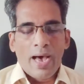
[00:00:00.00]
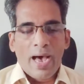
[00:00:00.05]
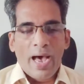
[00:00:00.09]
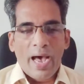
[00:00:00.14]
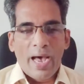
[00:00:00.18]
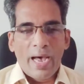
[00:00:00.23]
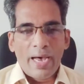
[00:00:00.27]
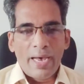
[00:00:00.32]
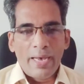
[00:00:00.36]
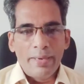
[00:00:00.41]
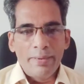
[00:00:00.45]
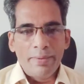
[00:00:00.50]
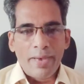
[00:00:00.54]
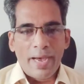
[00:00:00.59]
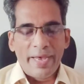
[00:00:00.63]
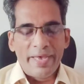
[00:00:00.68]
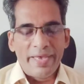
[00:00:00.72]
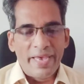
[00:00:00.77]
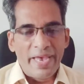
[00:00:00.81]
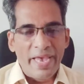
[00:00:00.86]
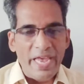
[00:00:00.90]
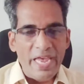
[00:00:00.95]

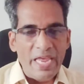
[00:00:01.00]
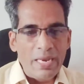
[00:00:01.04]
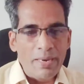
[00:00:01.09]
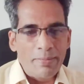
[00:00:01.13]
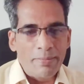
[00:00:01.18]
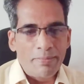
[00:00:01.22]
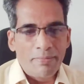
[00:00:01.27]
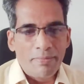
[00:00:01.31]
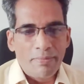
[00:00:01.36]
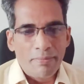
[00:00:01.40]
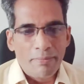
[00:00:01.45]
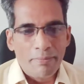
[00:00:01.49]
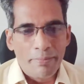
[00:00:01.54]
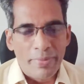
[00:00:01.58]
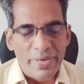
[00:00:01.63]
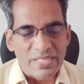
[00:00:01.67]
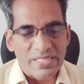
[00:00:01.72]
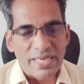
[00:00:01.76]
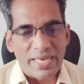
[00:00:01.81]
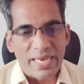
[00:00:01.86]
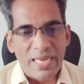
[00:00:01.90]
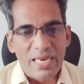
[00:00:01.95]
I hail
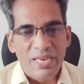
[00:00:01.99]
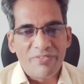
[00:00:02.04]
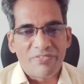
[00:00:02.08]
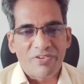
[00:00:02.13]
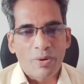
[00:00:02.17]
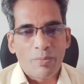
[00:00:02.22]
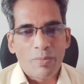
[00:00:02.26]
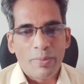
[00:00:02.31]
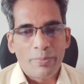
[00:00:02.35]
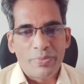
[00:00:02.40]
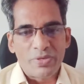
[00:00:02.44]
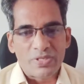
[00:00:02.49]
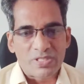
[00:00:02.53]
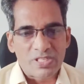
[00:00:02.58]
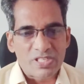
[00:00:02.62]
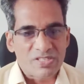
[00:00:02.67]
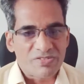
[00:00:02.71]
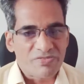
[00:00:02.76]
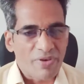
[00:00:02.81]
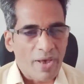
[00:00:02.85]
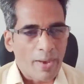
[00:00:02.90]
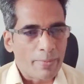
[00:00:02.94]
basically from a
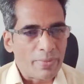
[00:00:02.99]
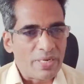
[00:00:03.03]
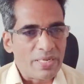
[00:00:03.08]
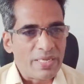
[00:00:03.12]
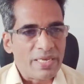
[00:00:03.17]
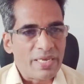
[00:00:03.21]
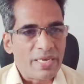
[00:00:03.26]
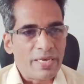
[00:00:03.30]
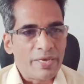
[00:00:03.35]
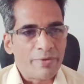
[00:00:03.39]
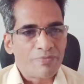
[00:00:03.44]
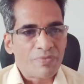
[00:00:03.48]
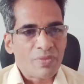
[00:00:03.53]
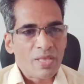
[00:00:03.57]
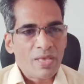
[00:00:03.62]
business family.